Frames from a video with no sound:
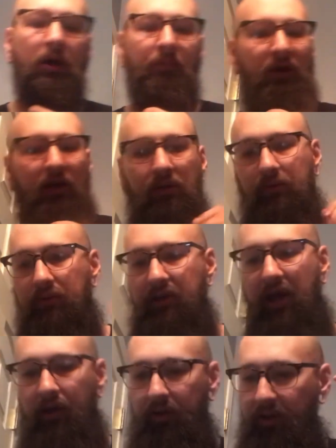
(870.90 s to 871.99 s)
But
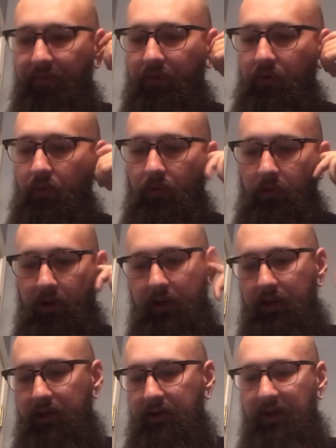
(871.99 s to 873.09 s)
yeah, if you
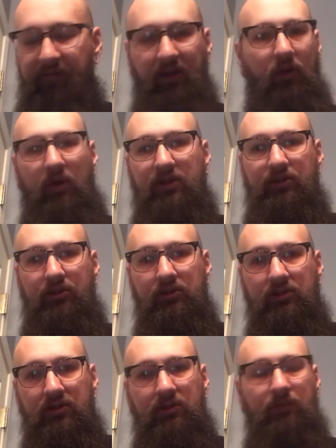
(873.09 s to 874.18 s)
have any
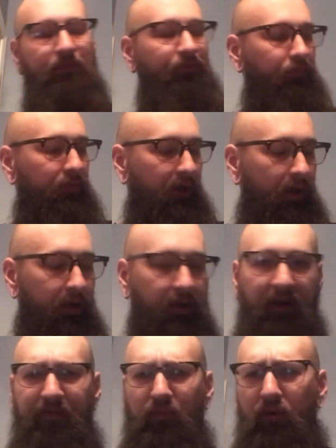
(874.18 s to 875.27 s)
questions,
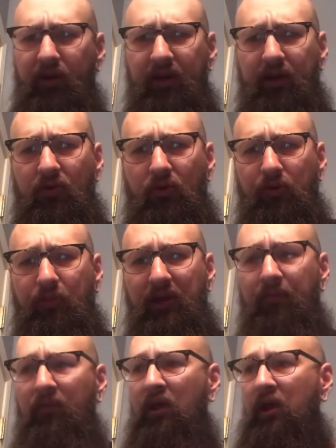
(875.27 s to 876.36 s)
have Morgan get a hold of
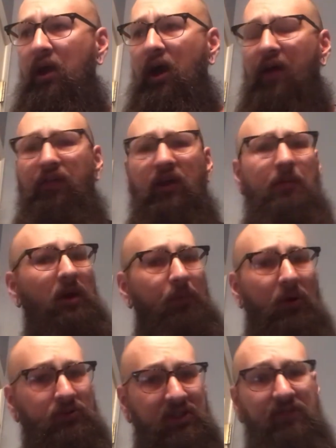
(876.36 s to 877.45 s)
me. I think I'm going to
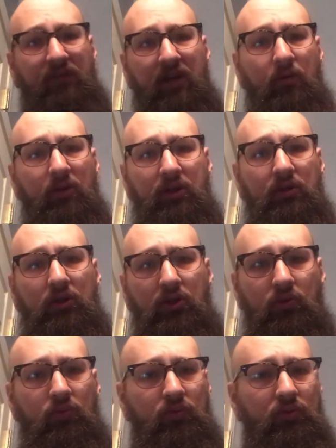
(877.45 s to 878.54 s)
post this video on
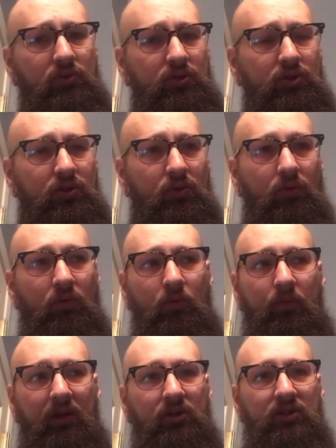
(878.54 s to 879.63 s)

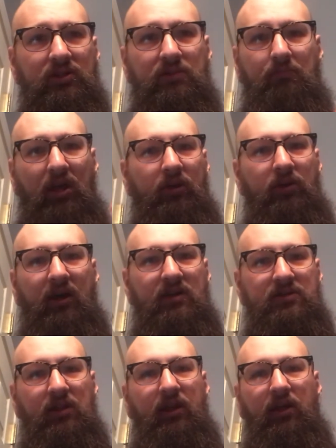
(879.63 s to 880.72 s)
YouTube and just mail you guys
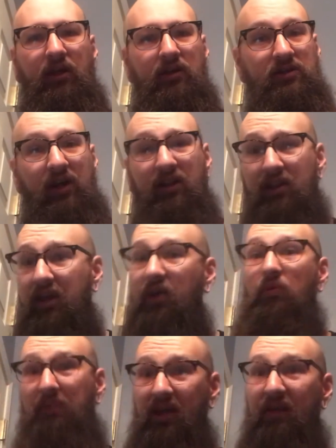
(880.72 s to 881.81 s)
the link because I didn't think it
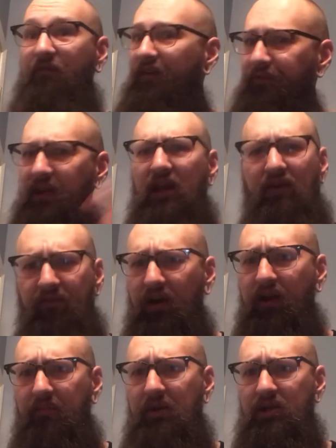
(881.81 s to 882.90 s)
would be 15
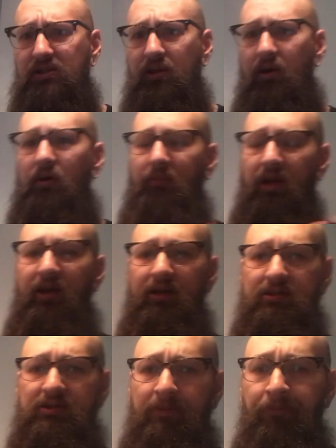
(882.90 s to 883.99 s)
fucking minutes long, but it
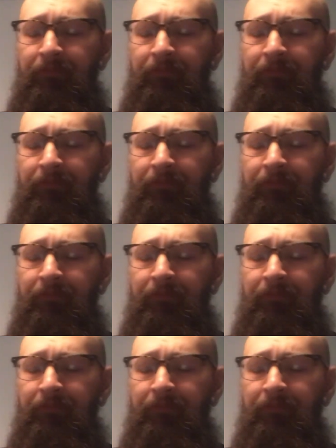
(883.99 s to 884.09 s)
is.